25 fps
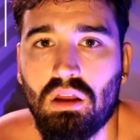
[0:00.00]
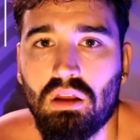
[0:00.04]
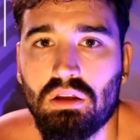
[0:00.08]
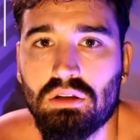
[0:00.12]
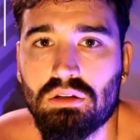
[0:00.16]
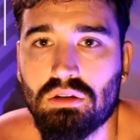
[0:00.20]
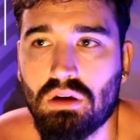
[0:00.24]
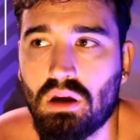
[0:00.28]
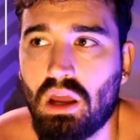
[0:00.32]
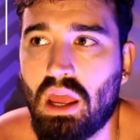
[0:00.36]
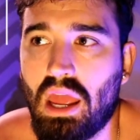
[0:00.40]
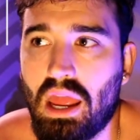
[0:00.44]

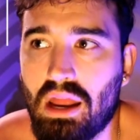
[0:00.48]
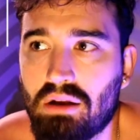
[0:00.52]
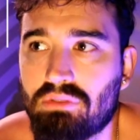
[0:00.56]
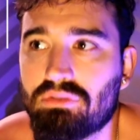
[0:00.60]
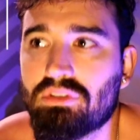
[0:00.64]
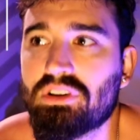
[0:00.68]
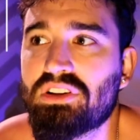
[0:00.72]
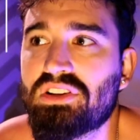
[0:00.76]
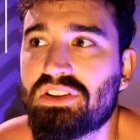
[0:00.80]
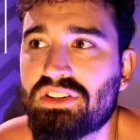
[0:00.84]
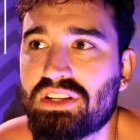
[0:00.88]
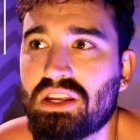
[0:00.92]
So
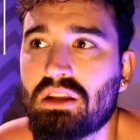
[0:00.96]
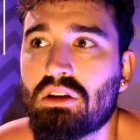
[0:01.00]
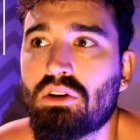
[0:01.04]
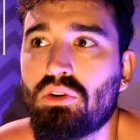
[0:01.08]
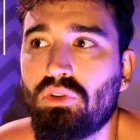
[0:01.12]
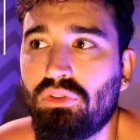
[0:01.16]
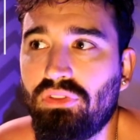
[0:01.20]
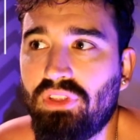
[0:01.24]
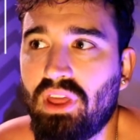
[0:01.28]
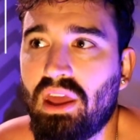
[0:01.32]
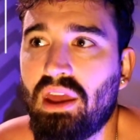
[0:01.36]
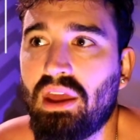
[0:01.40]
every
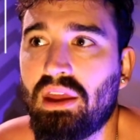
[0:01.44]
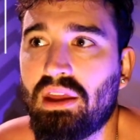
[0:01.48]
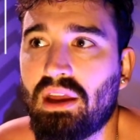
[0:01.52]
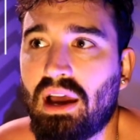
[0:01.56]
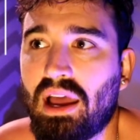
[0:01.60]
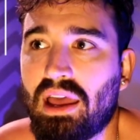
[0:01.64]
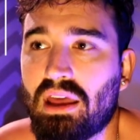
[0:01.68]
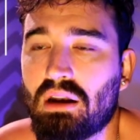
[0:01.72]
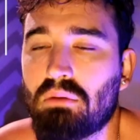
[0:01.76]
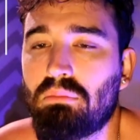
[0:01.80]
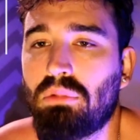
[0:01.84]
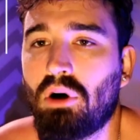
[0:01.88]
single day
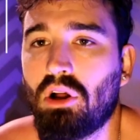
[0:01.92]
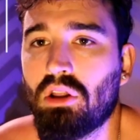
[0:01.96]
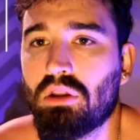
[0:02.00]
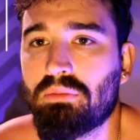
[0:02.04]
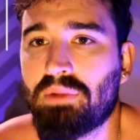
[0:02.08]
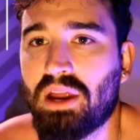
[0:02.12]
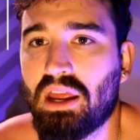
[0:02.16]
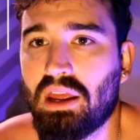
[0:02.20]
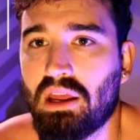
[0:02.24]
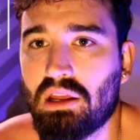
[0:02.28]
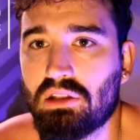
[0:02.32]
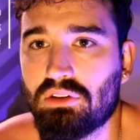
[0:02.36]
I had a ball in
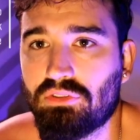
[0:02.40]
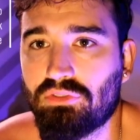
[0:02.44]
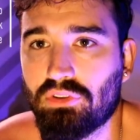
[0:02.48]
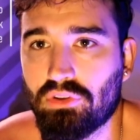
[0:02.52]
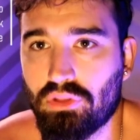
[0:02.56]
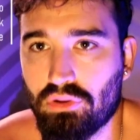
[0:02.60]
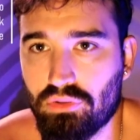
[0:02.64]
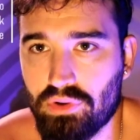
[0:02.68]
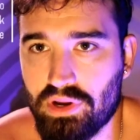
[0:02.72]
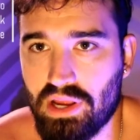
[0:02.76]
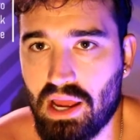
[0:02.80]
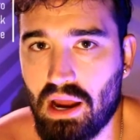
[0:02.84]
my hands for
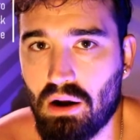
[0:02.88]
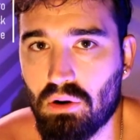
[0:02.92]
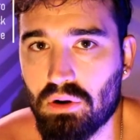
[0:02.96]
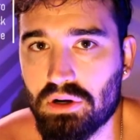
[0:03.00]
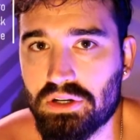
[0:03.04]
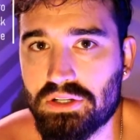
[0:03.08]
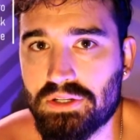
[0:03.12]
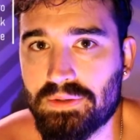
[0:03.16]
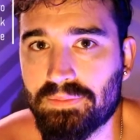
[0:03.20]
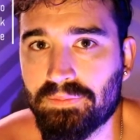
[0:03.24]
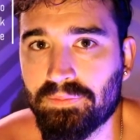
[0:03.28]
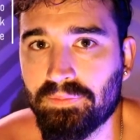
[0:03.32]
three
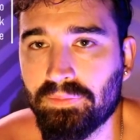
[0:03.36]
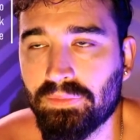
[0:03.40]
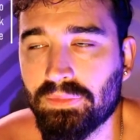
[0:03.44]
hours.